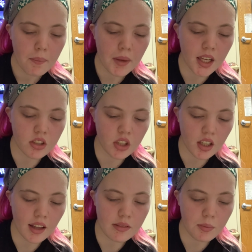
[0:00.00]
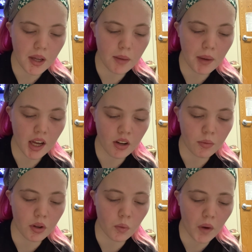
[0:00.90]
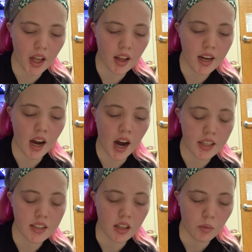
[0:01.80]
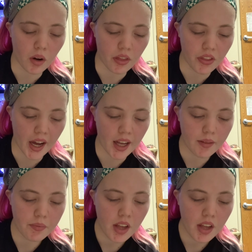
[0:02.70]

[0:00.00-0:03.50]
because she left me on my own with Will, and I didn't want that.